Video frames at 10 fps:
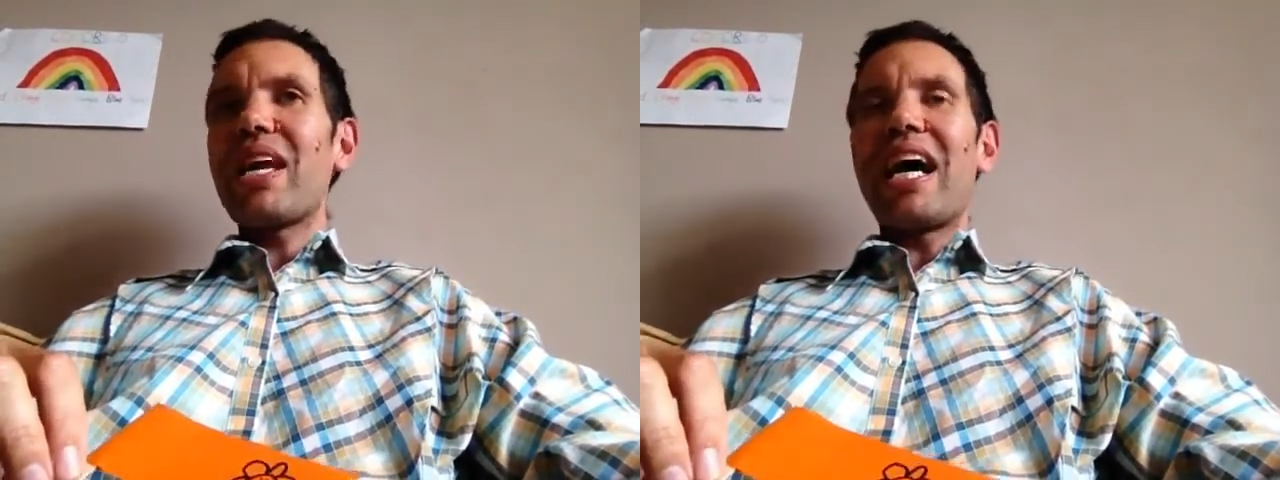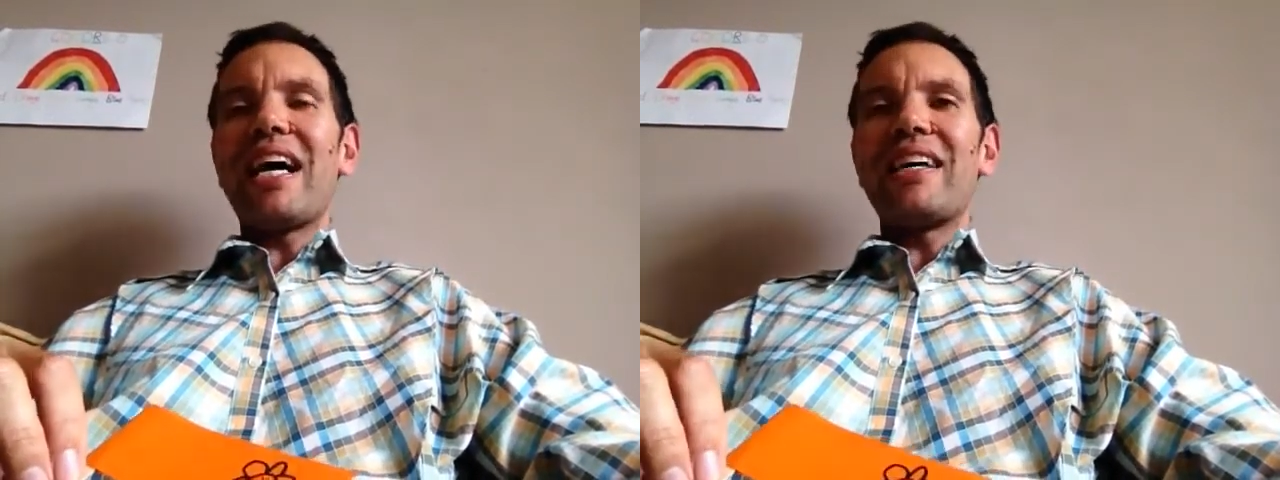
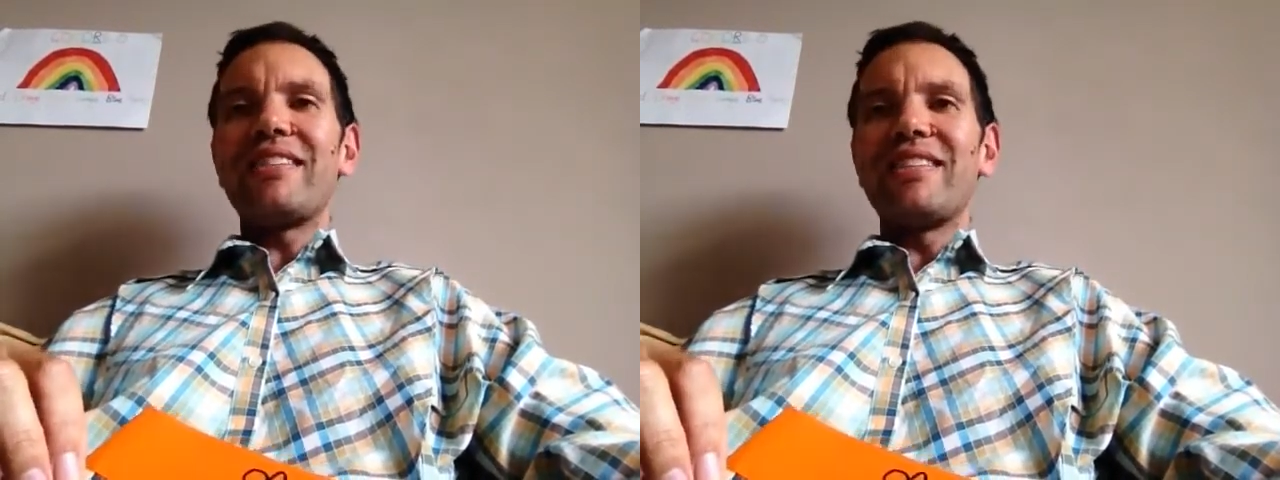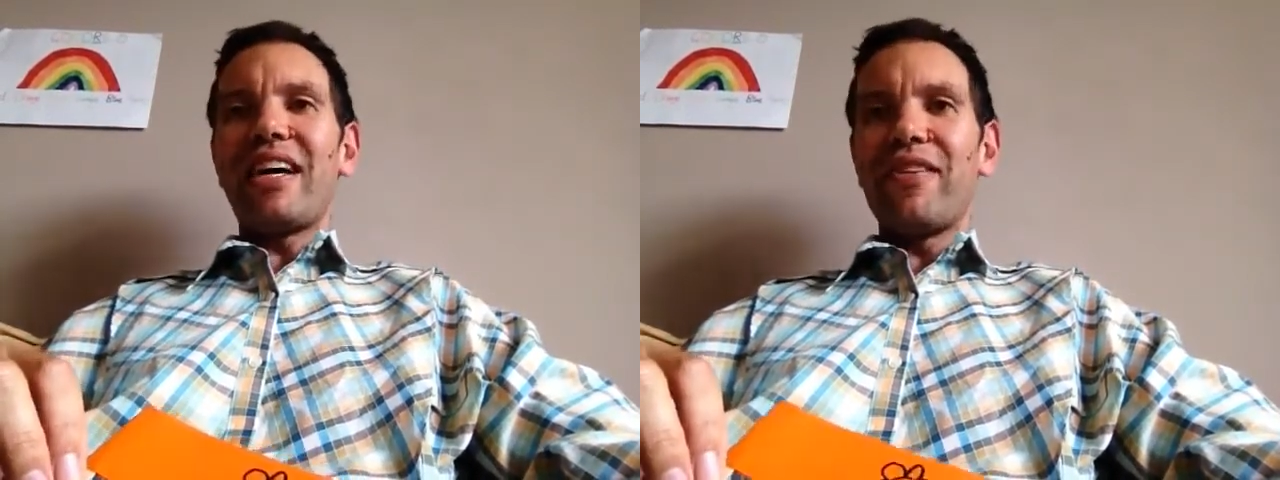
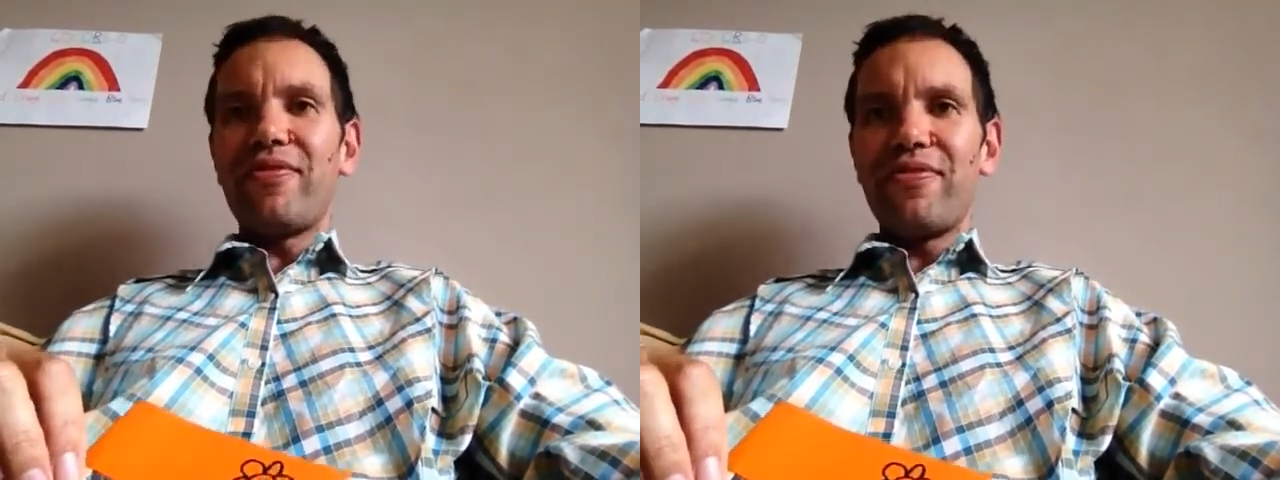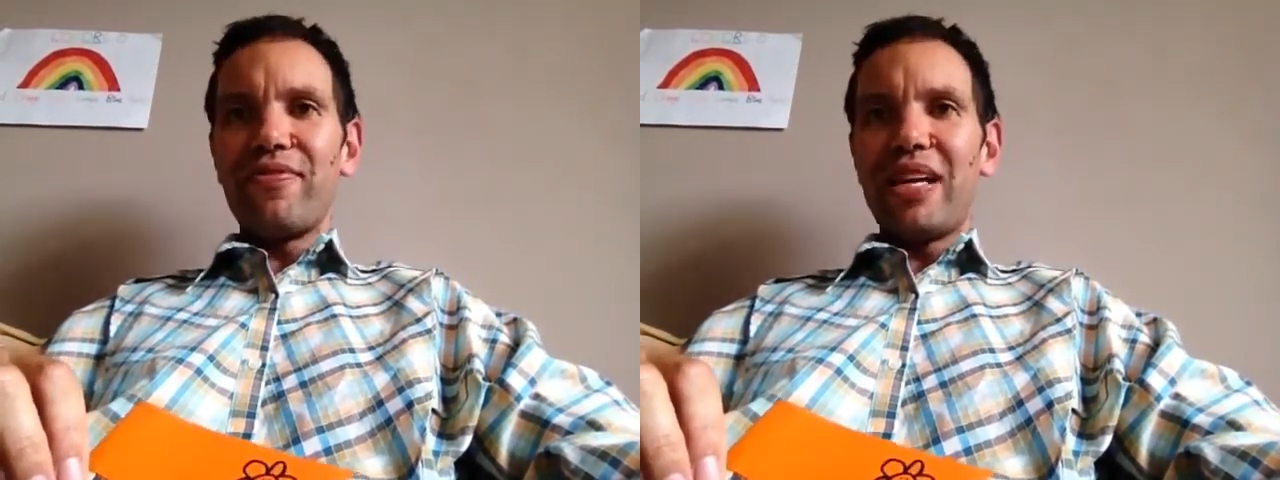and
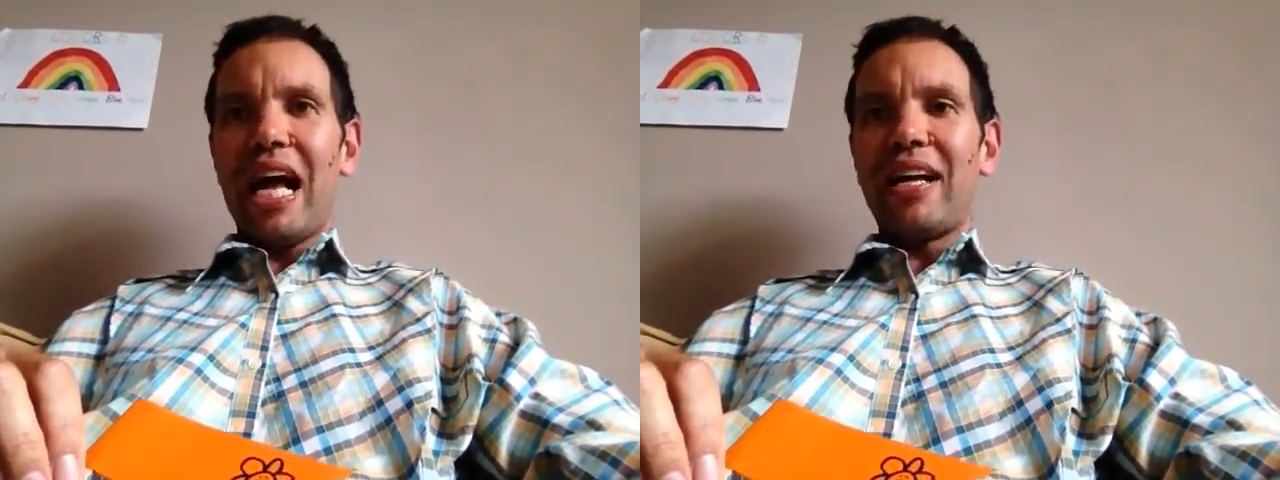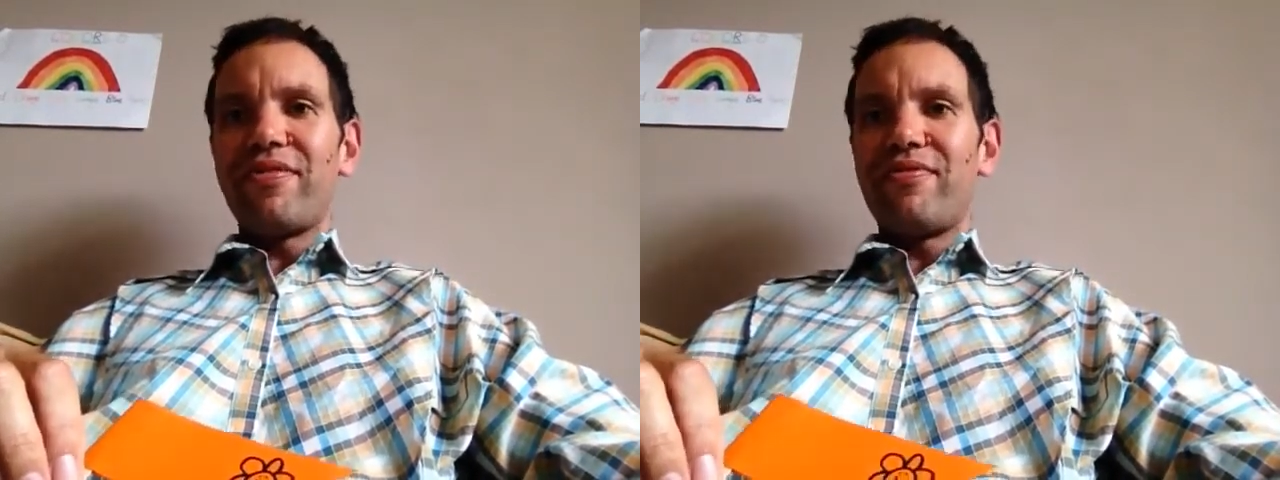I've
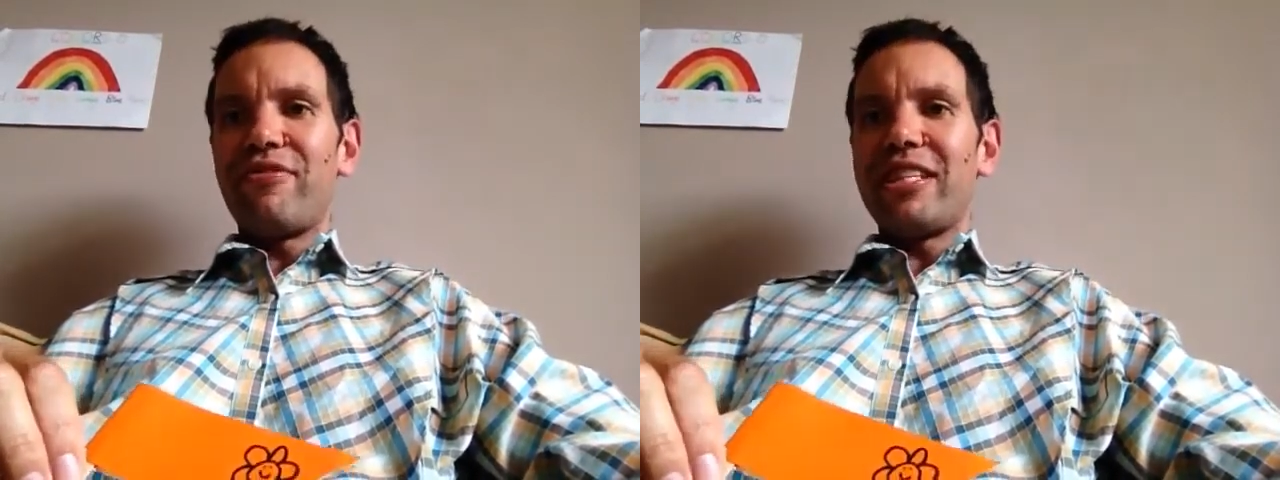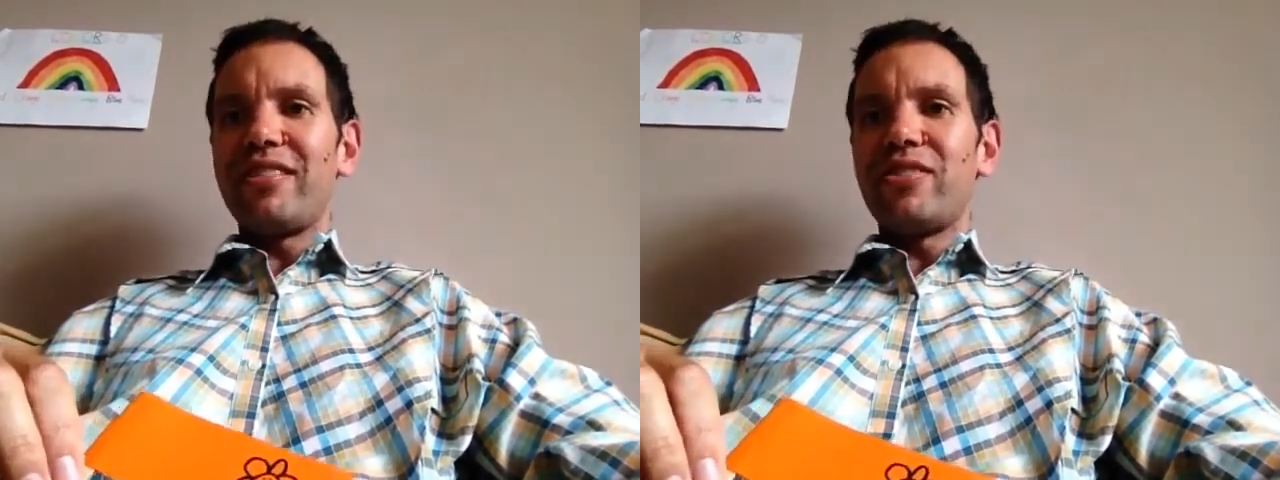had
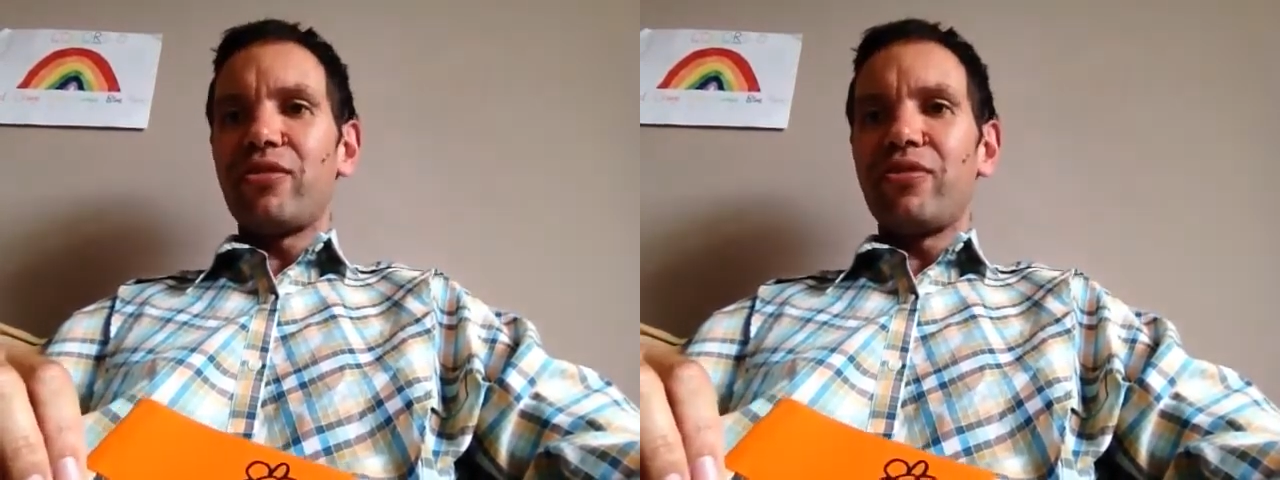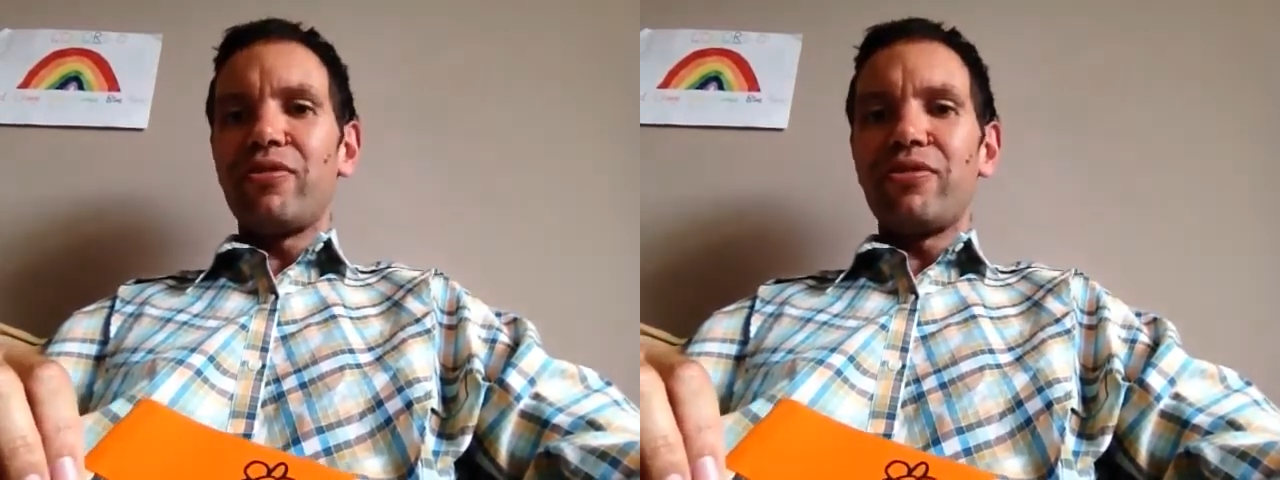friends
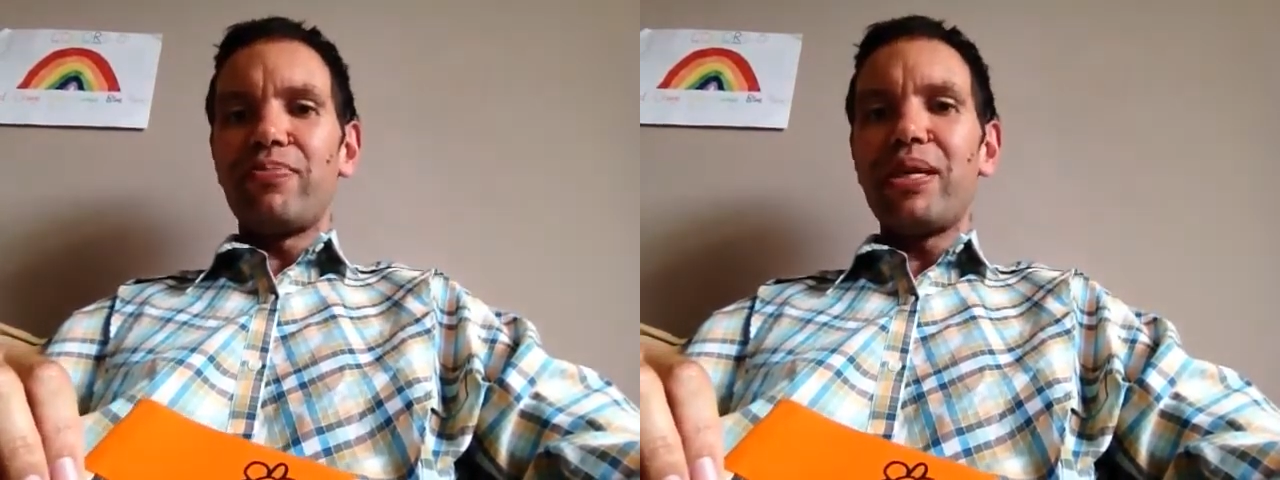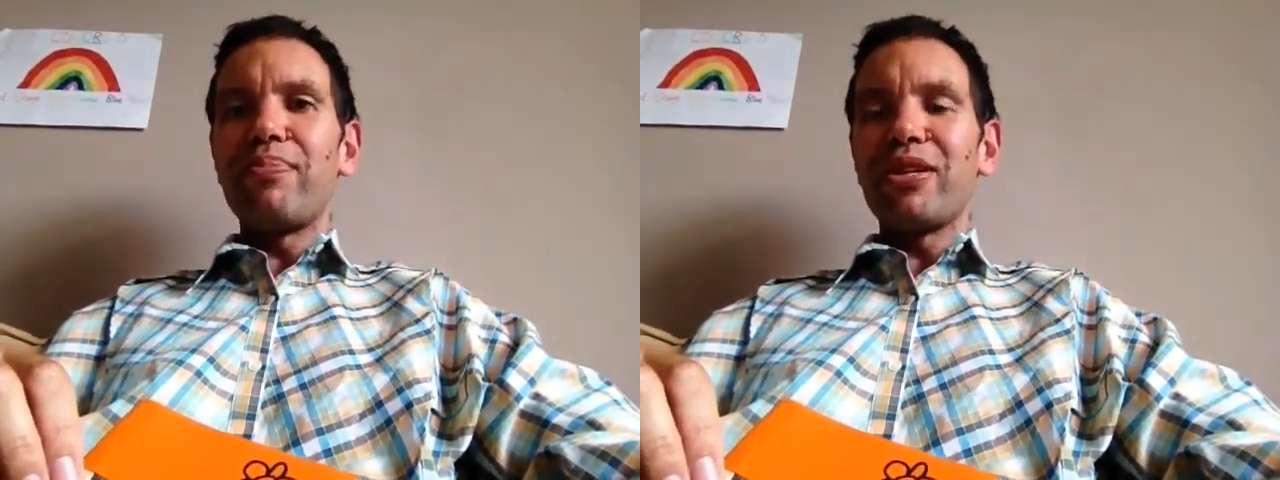or
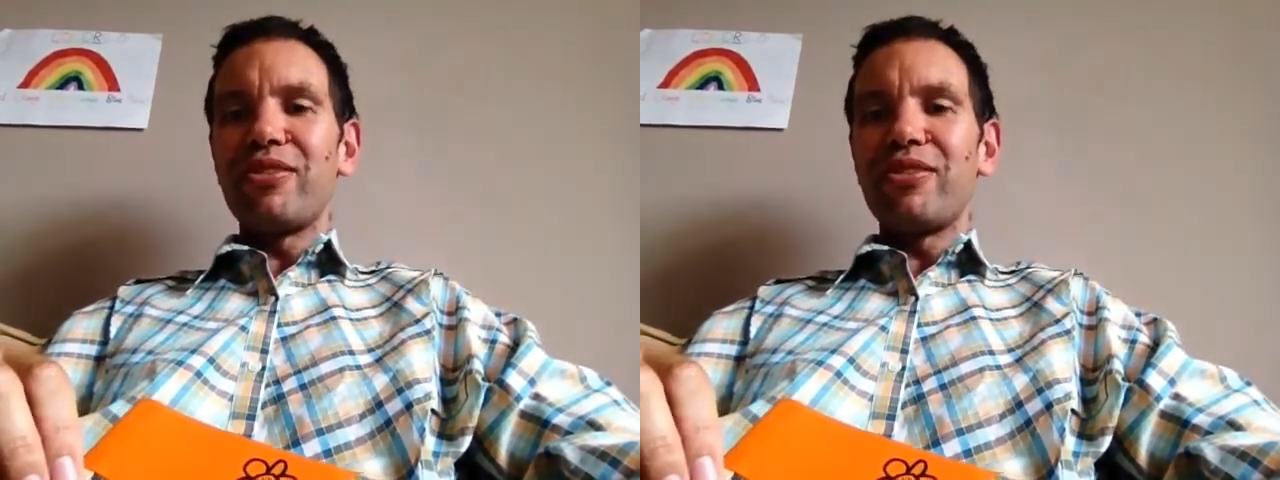people